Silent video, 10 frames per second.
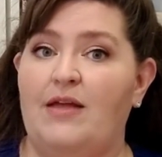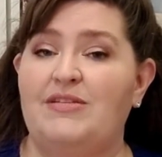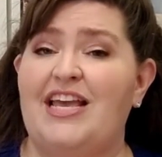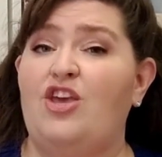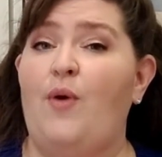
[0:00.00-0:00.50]
that I'm
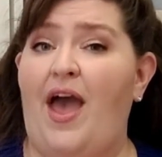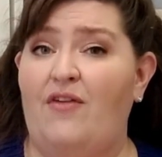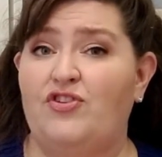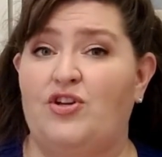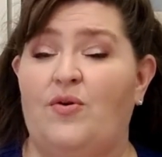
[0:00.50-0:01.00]
saying you
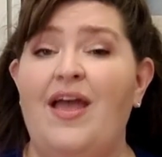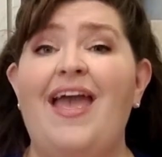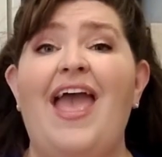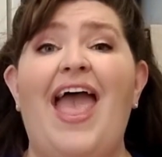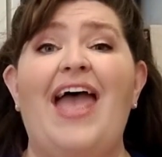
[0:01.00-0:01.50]
have to.
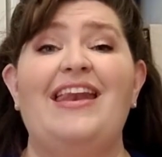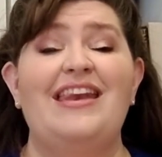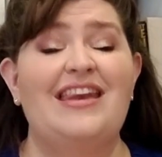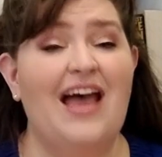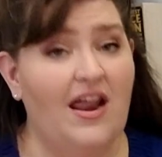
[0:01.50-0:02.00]

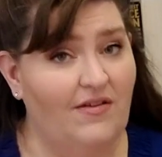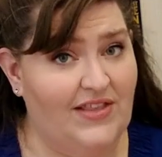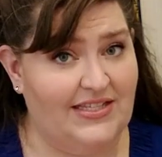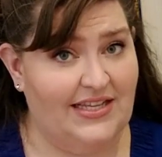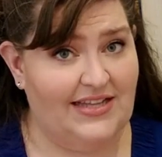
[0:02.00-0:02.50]
And none
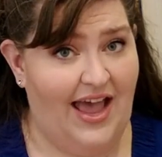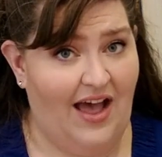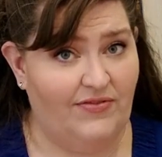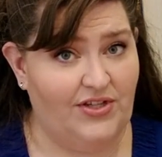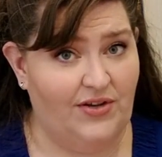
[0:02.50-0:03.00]
of this is a
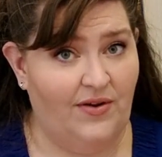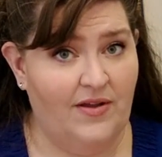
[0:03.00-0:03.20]
have to.